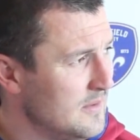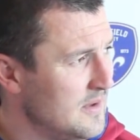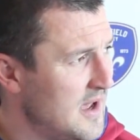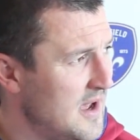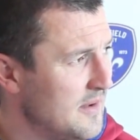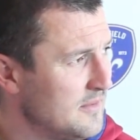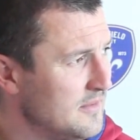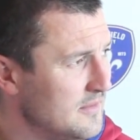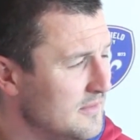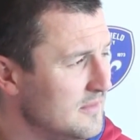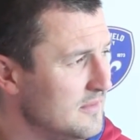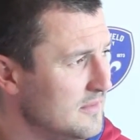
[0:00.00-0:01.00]
Yeah,
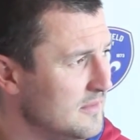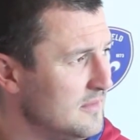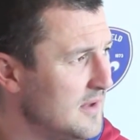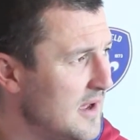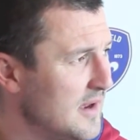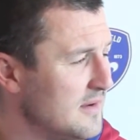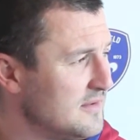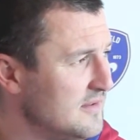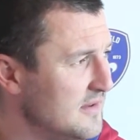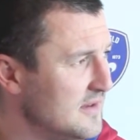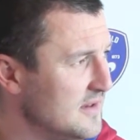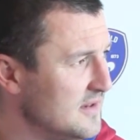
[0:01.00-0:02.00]

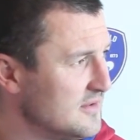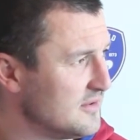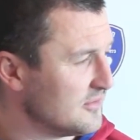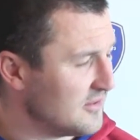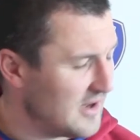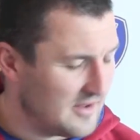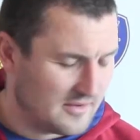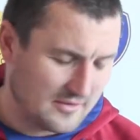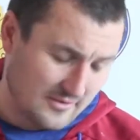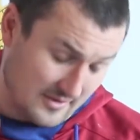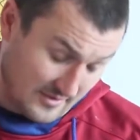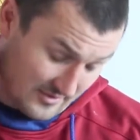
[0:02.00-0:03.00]
it does. Yeah,
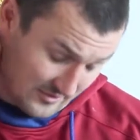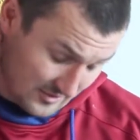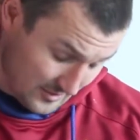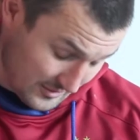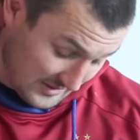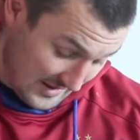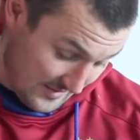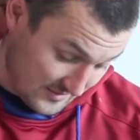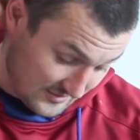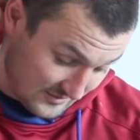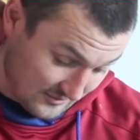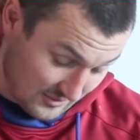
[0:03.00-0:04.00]
there is a lot of
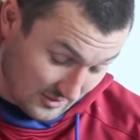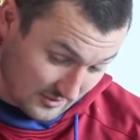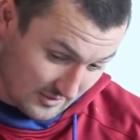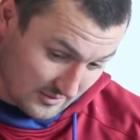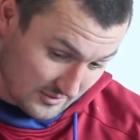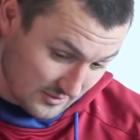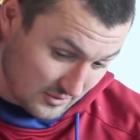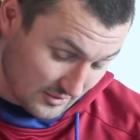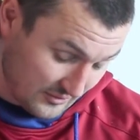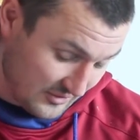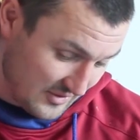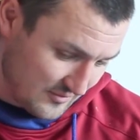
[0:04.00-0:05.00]
character. There's a lot. And
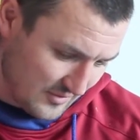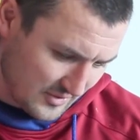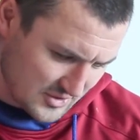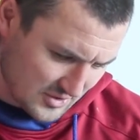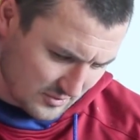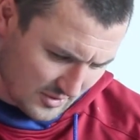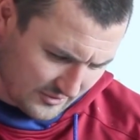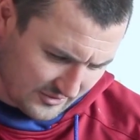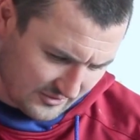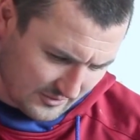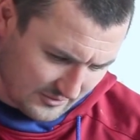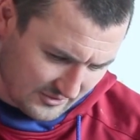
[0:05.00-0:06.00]
considering the two
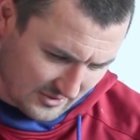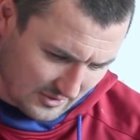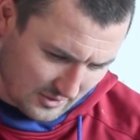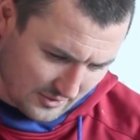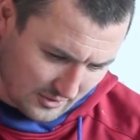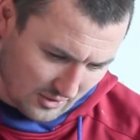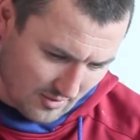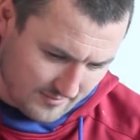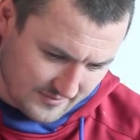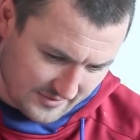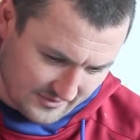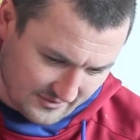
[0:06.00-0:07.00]
losses, there's still a lot of
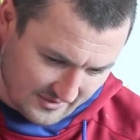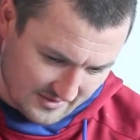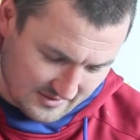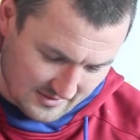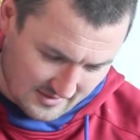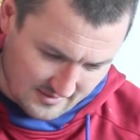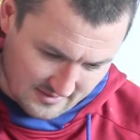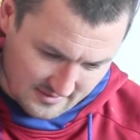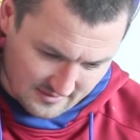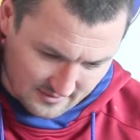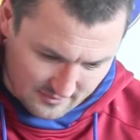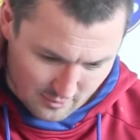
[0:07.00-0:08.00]
confidence in
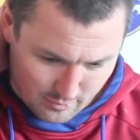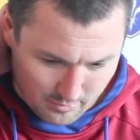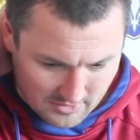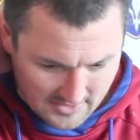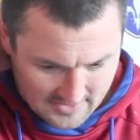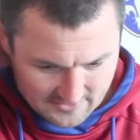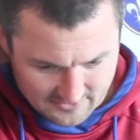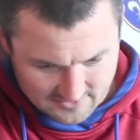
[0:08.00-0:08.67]
the group of players.